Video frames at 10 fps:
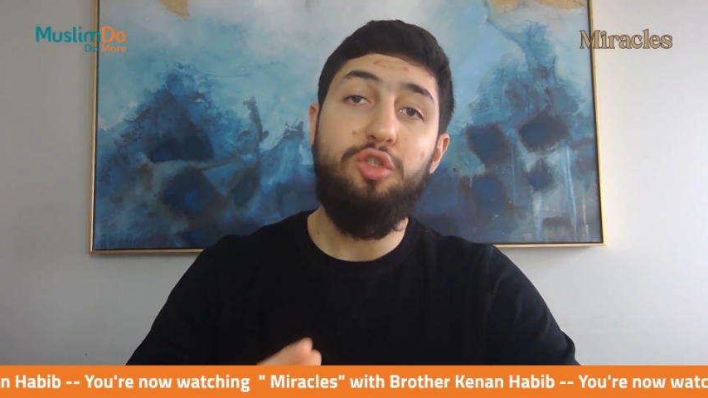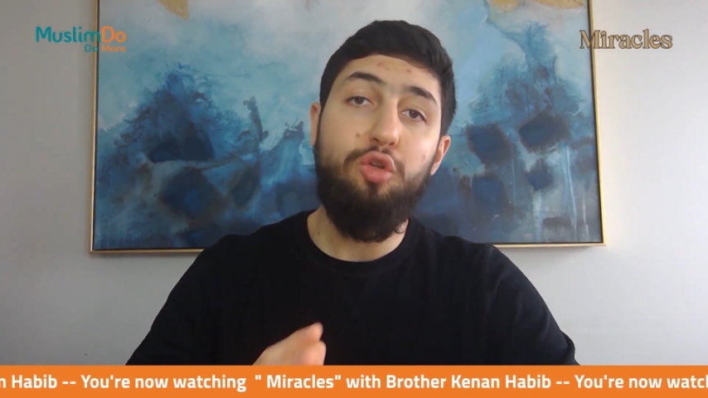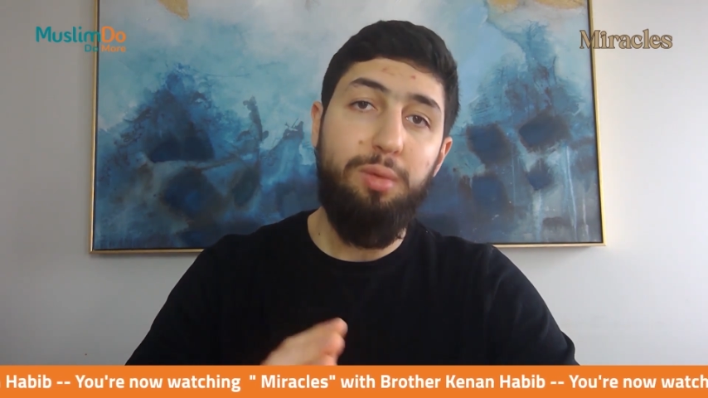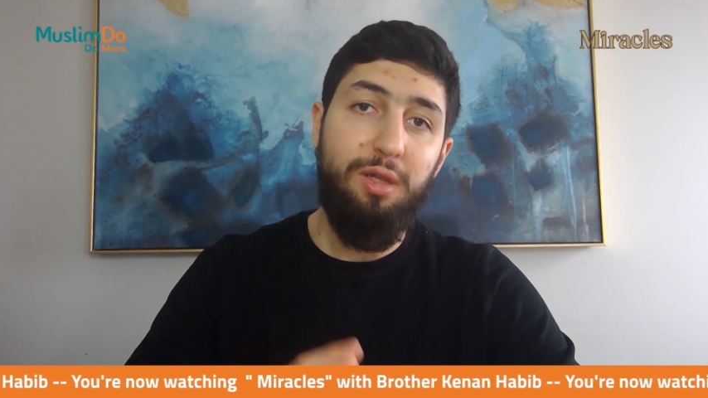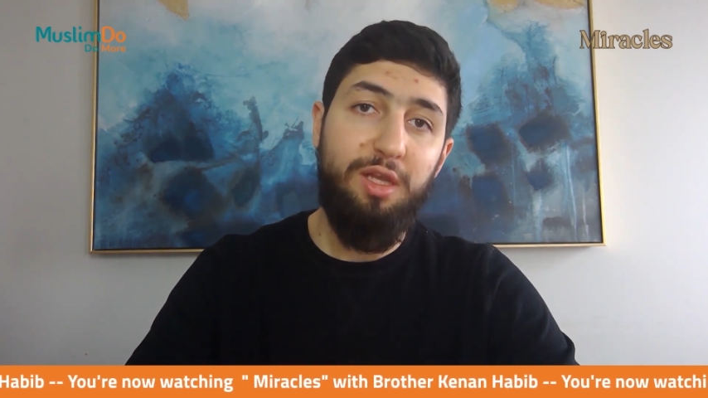to
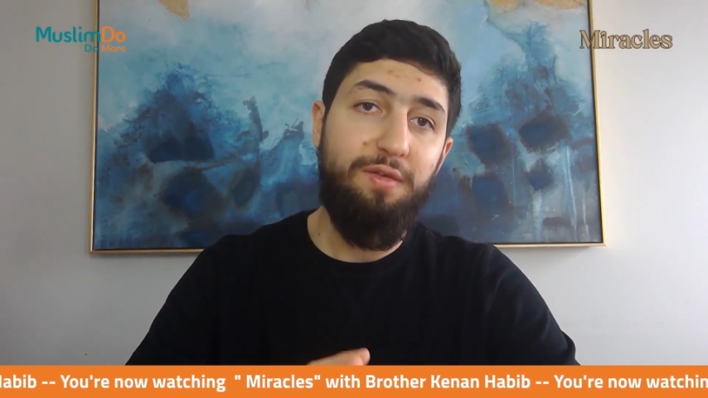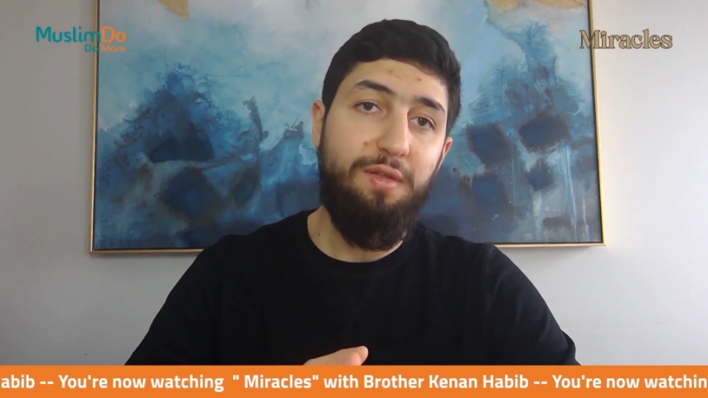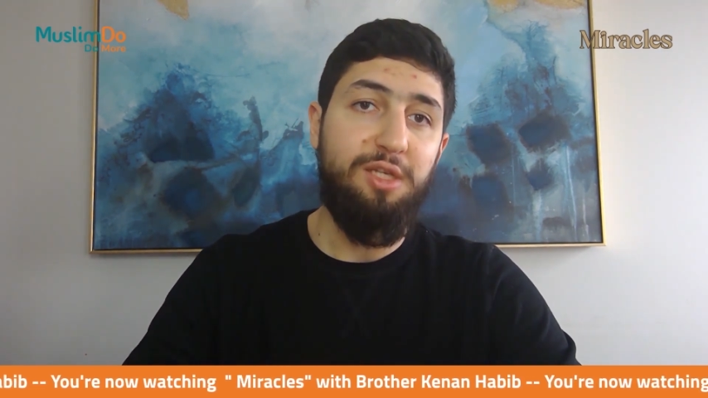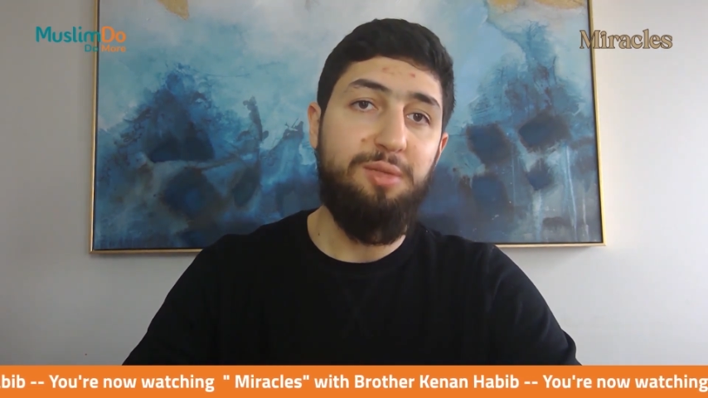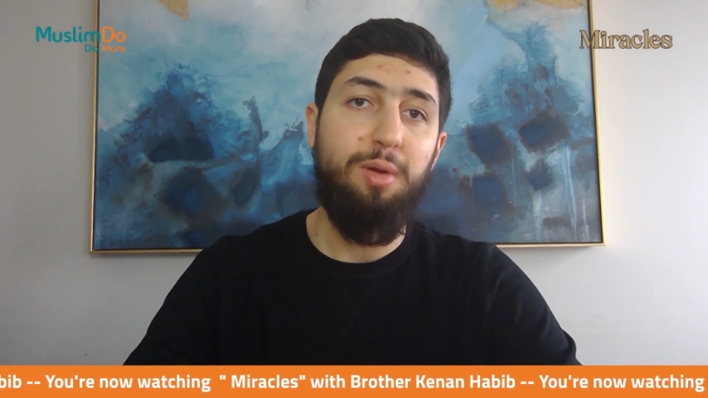believe in
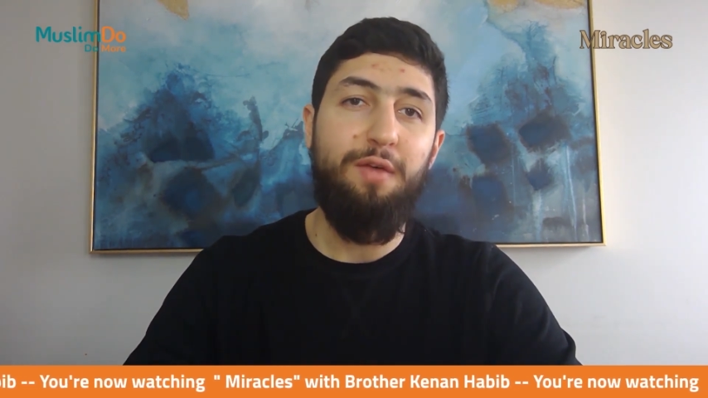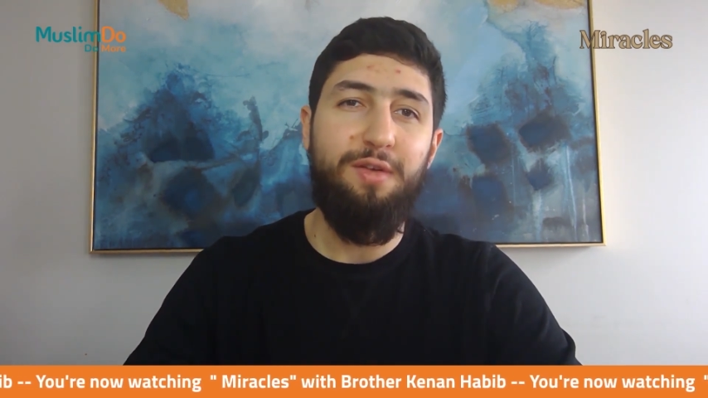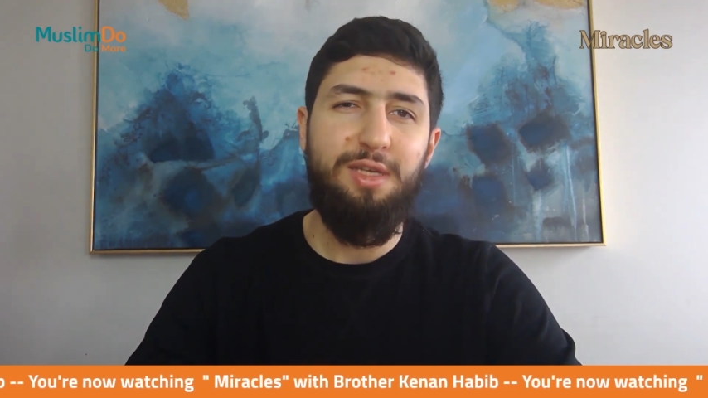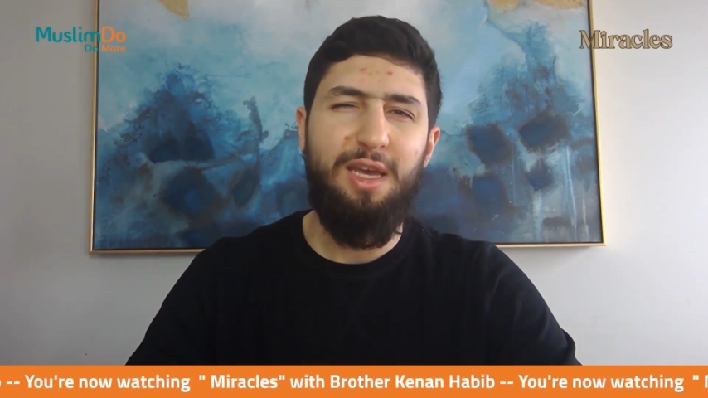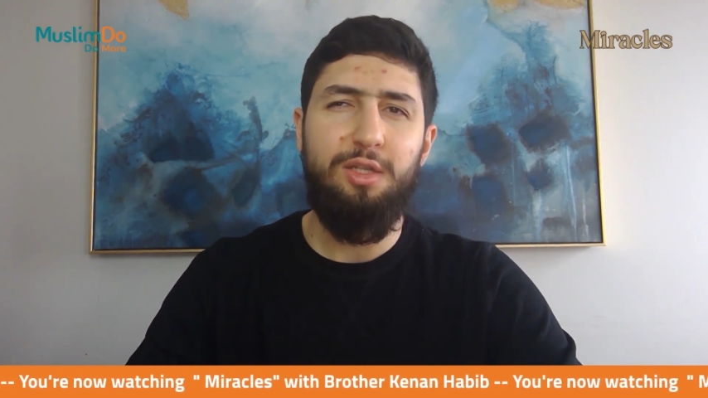these
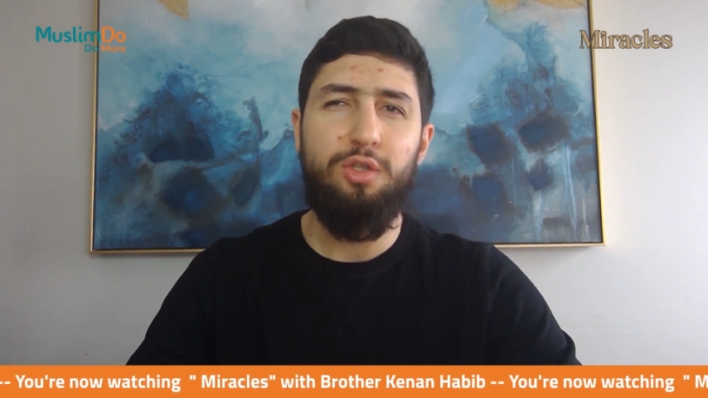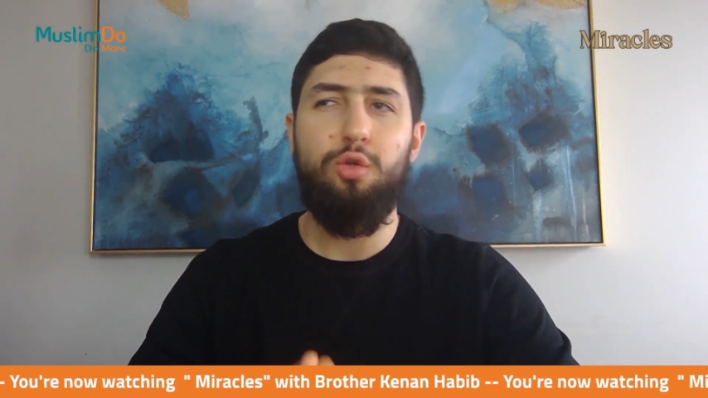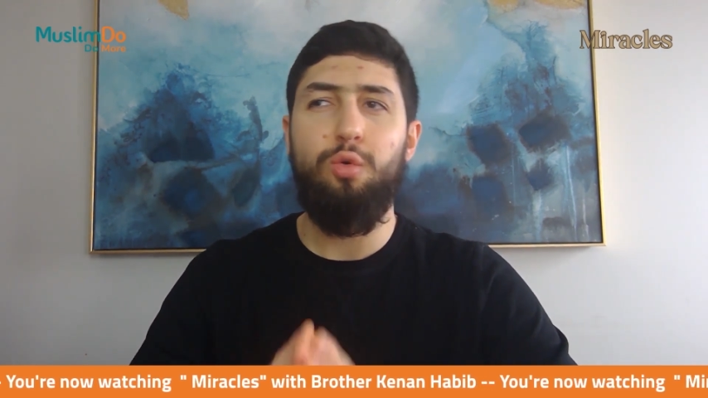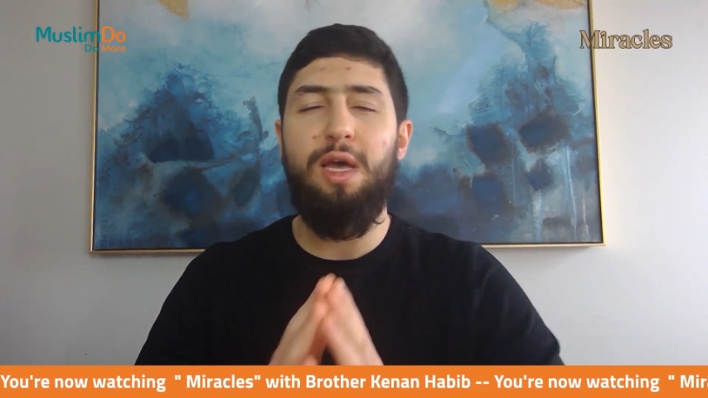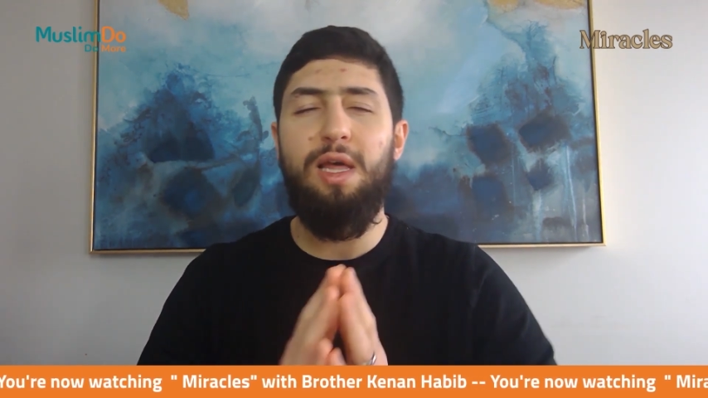prophets and
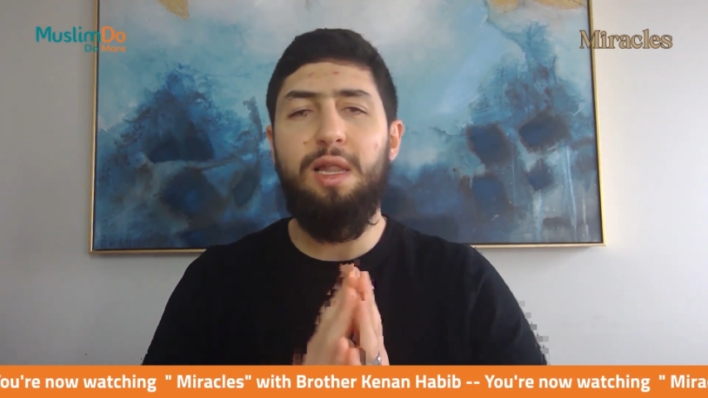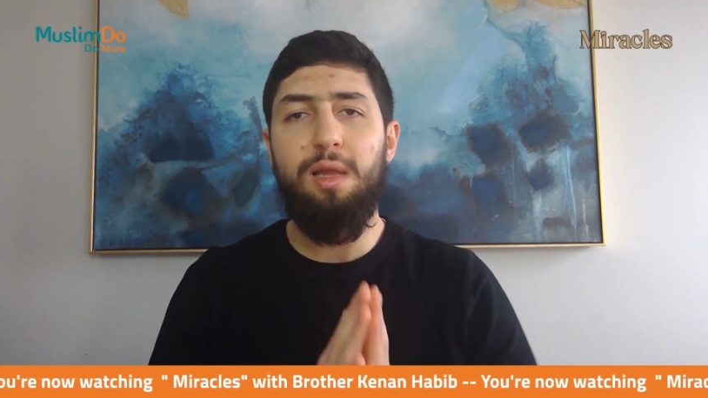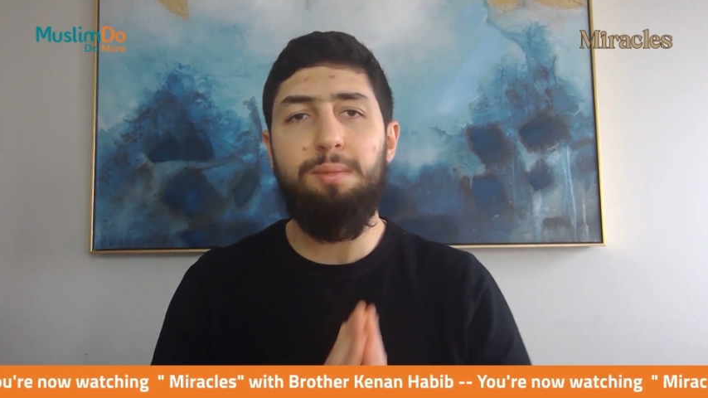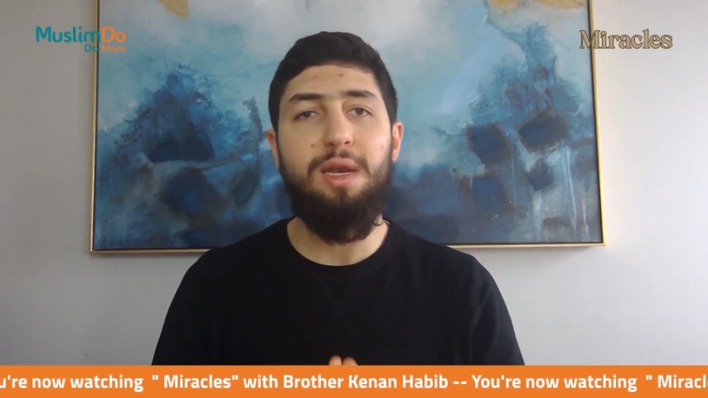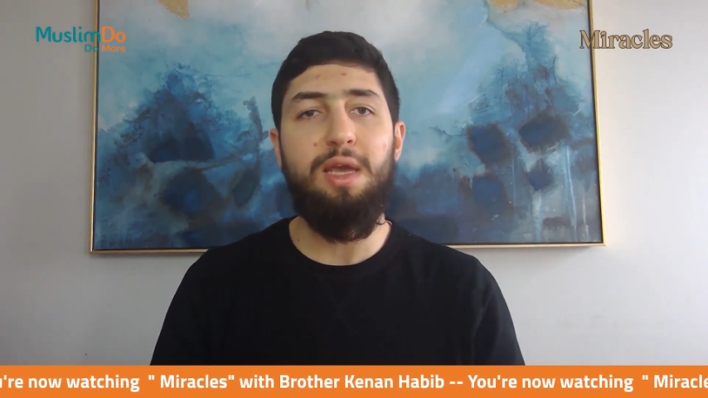to
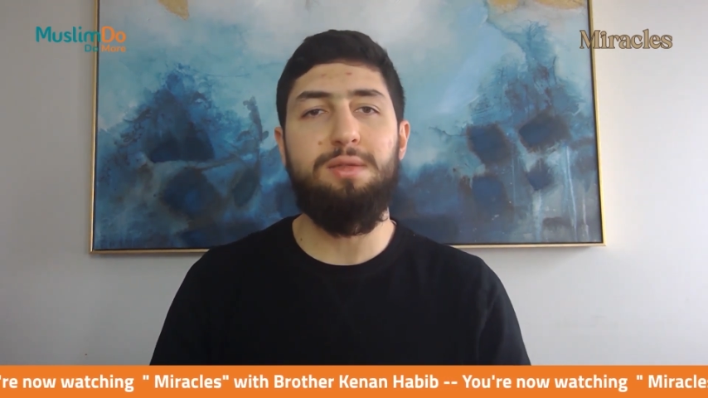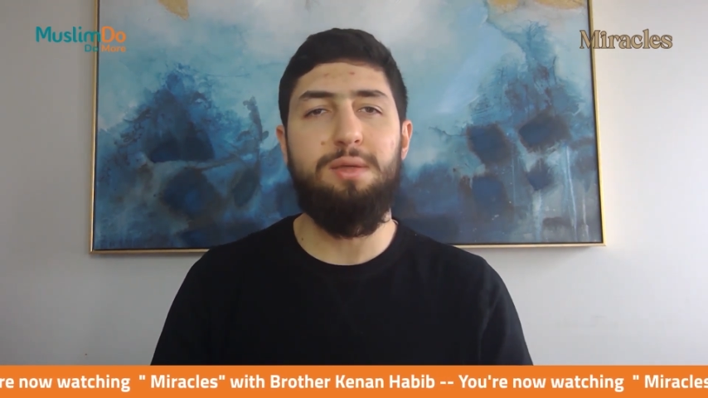eliminate